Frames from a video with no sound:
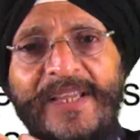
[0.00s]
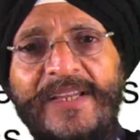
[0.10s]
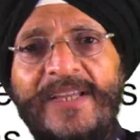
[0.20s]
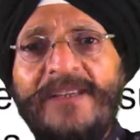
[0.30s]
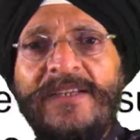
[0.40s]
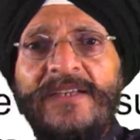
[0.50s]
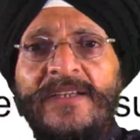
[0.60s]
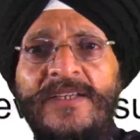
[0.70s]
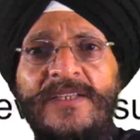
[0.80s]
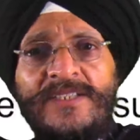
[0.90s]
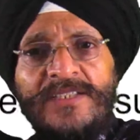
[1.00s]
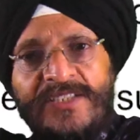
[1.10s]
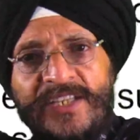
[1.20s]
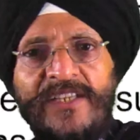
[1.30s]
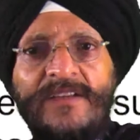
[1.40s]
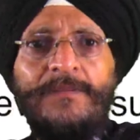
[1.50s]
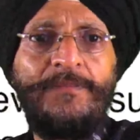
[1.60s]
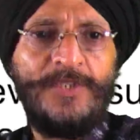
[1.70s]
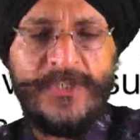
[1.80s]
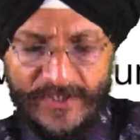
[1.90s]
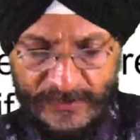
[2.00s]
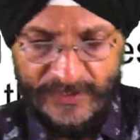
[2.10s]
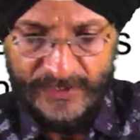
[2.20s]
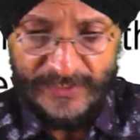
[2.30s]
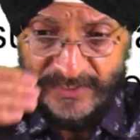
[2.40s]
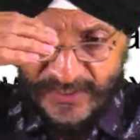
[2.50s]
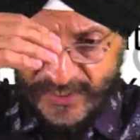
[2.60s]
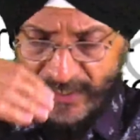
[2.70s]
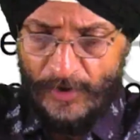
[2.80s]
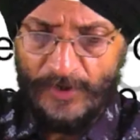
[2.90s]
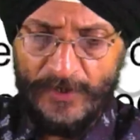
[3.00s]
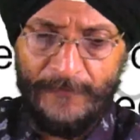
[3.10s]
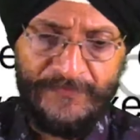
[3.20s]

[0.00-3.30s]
in a serial position, a serial order.